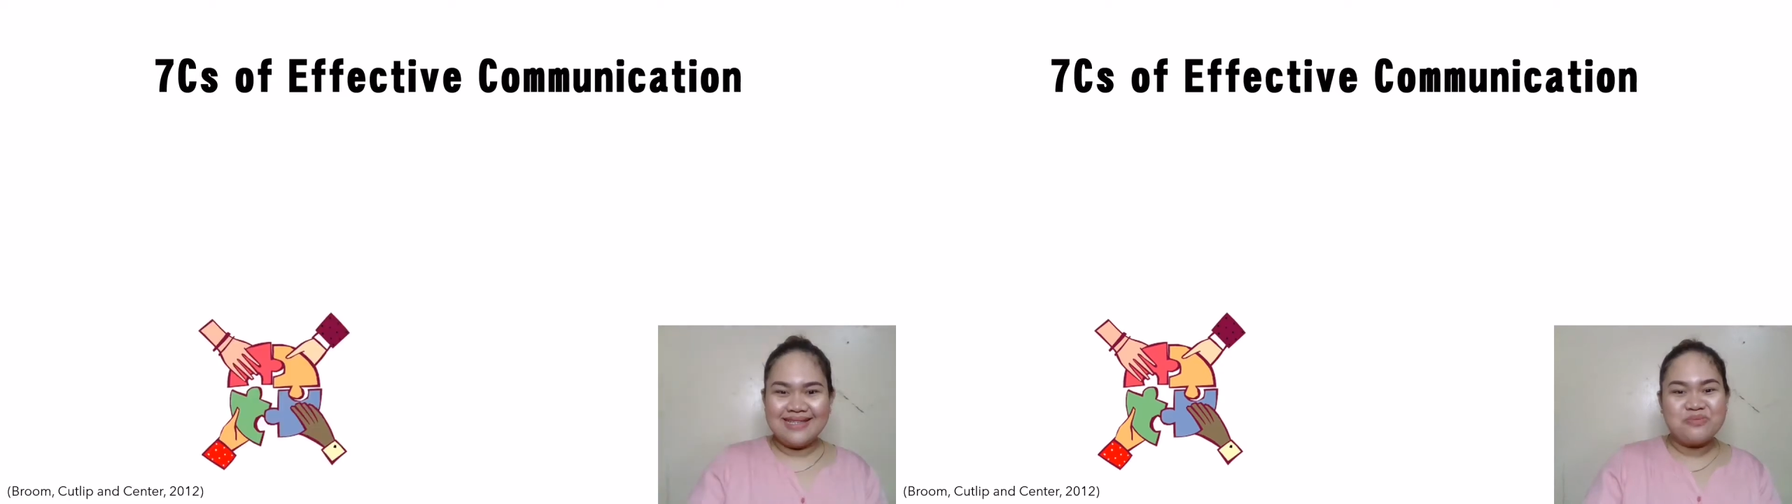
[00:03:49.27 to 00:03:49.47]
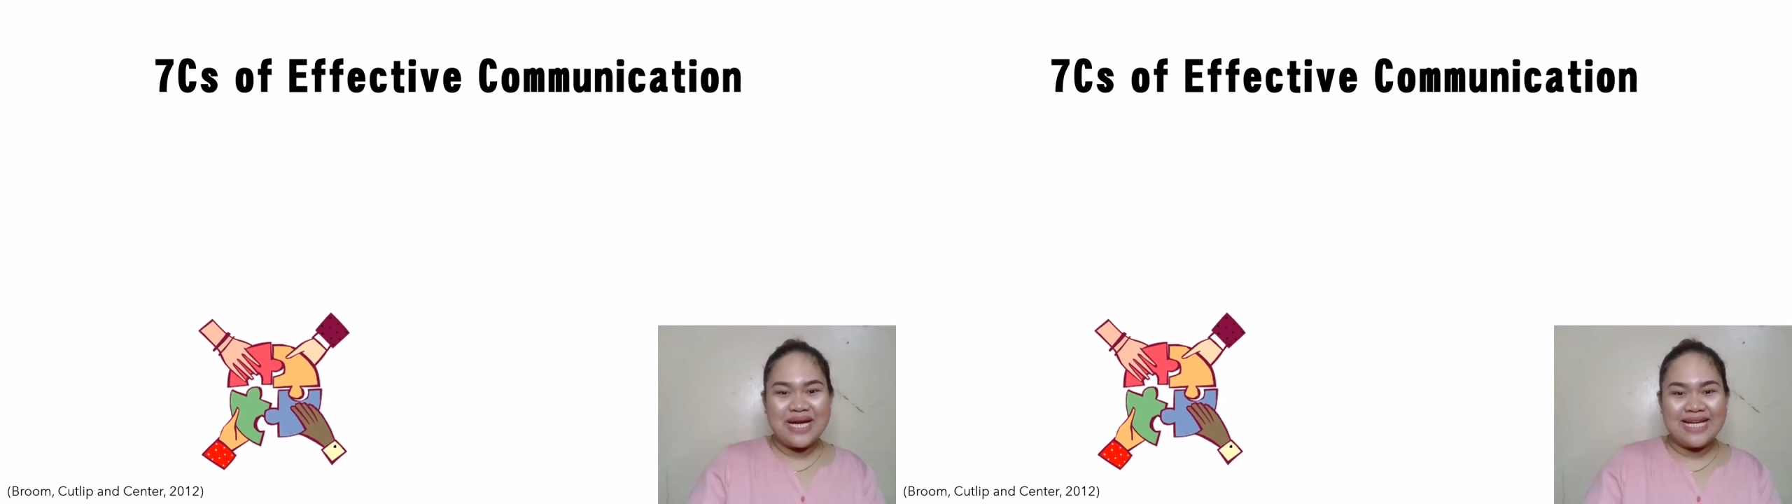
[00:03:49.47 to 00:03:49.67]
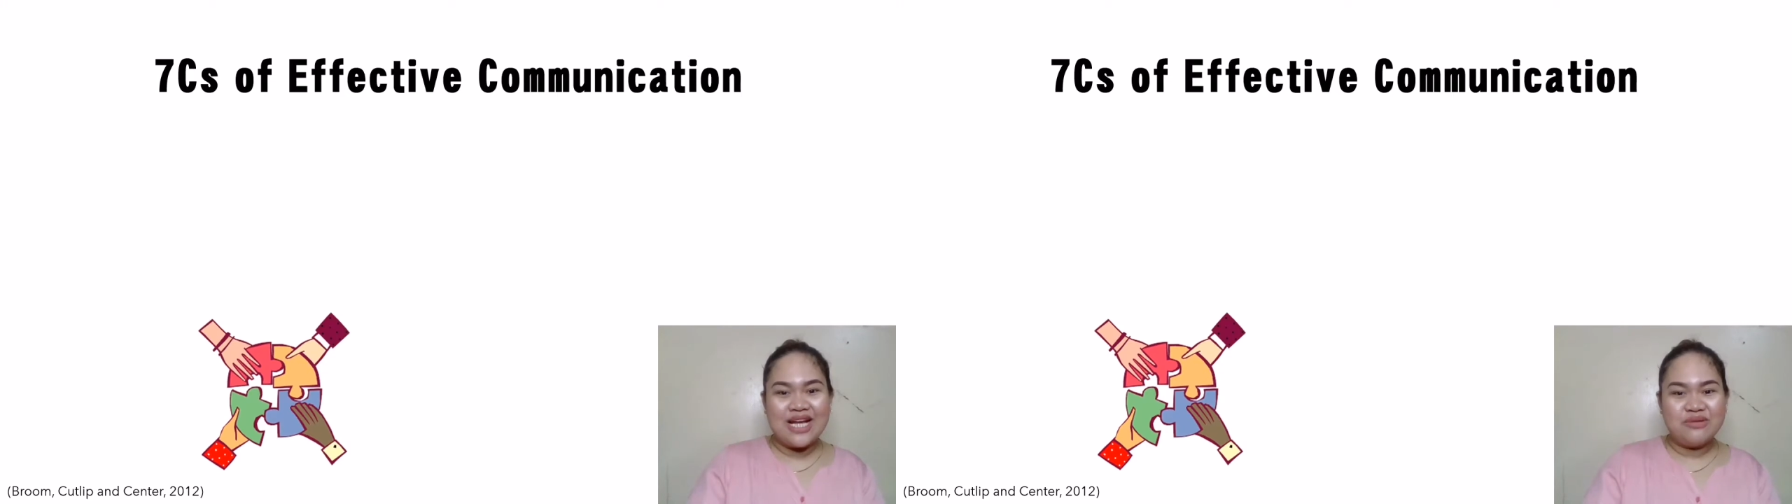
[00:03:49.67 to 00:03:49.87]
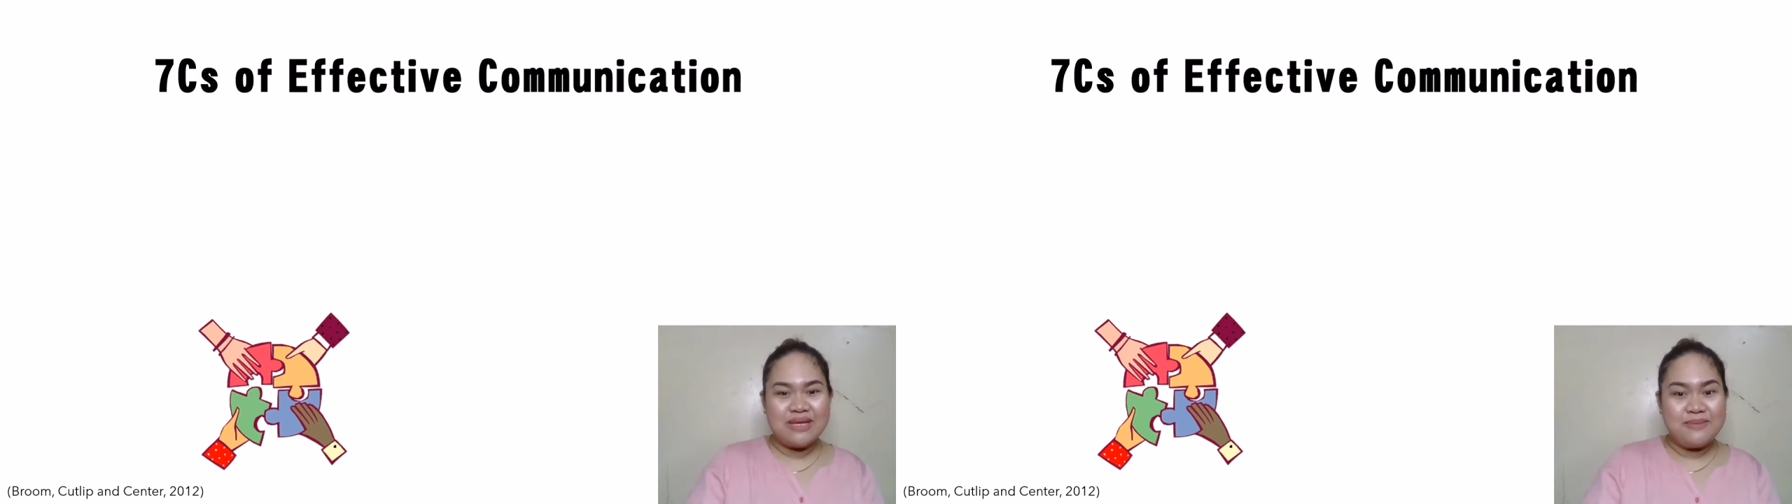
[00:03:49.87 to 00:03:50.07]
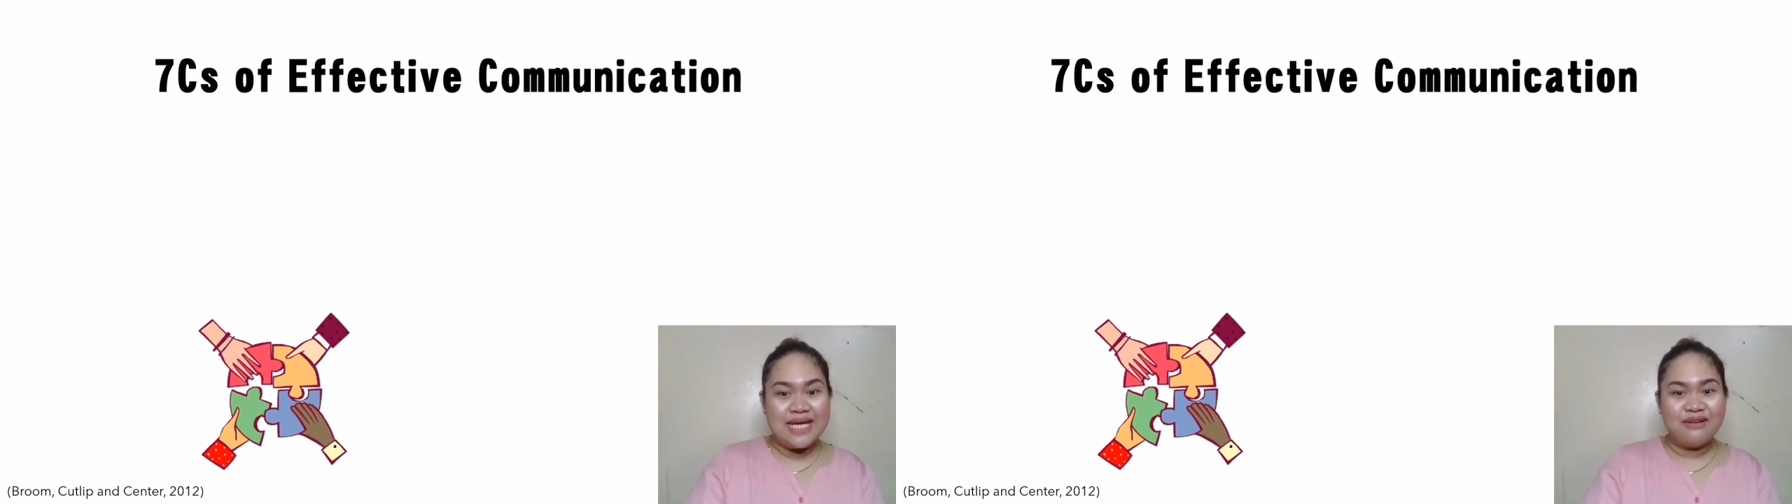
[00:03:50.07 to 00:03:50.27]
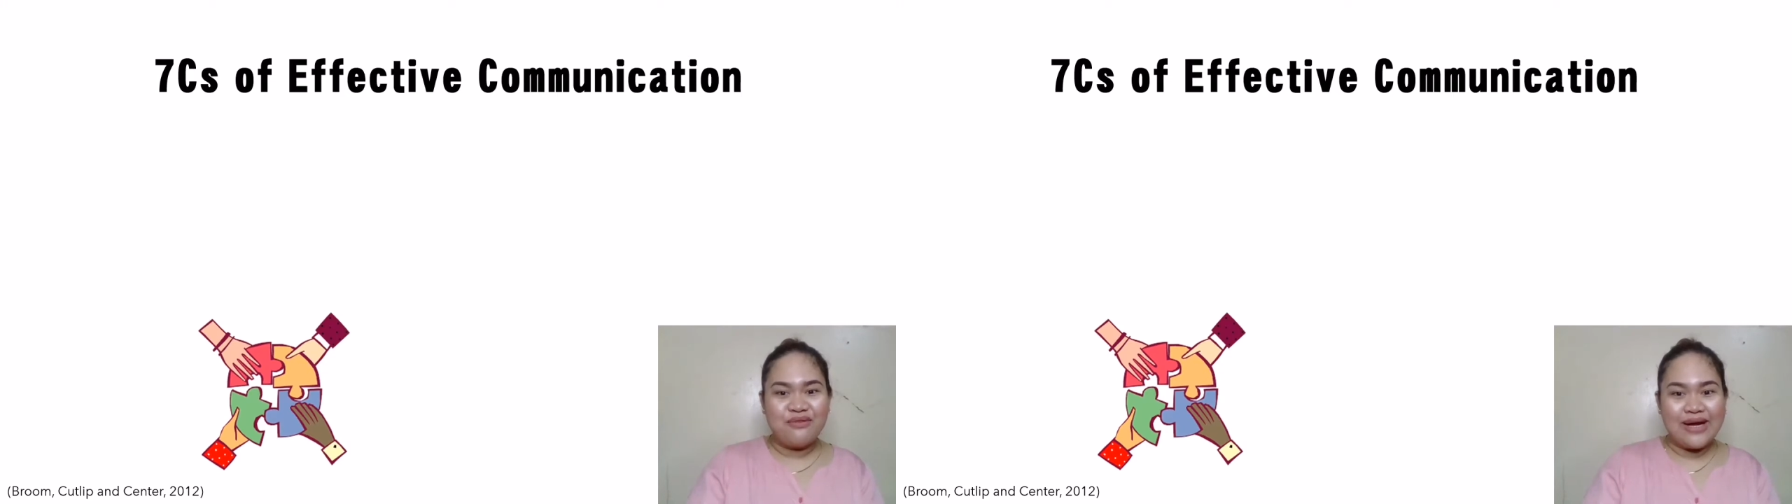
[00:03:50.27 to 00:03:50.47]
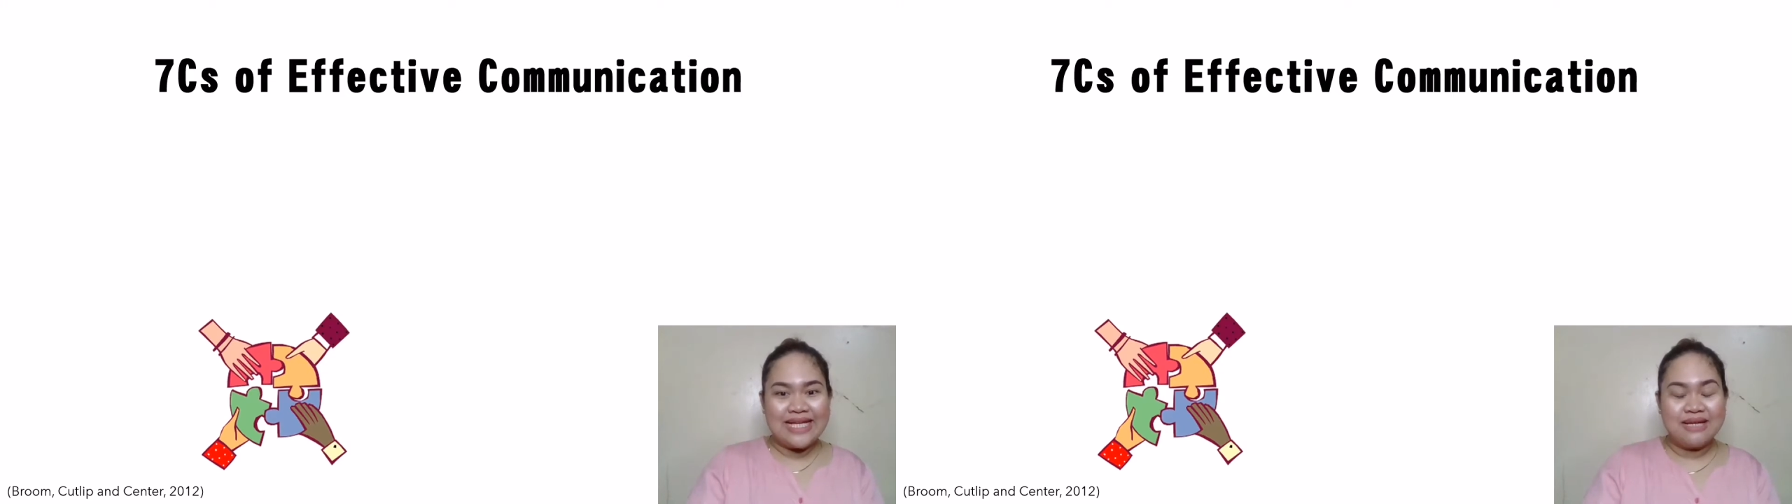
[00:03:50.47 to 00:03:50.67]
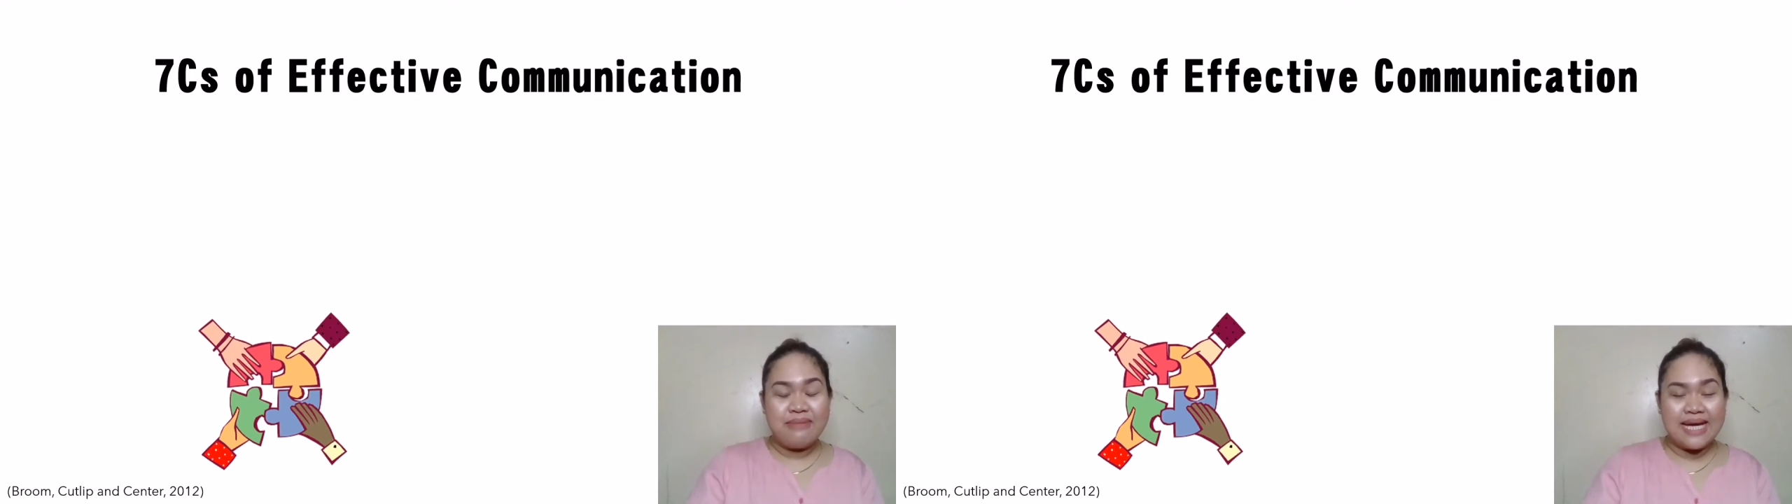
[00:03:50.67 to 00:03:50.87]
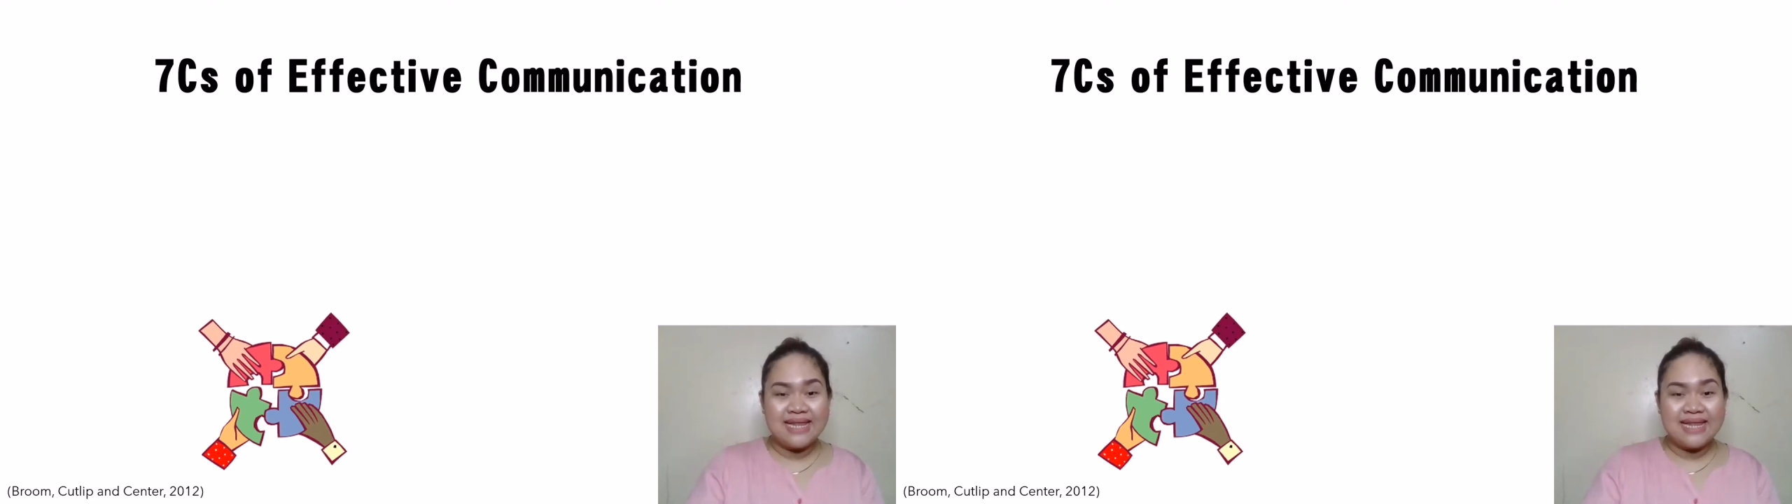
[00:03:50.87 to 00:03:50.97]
breakdown may be avoided by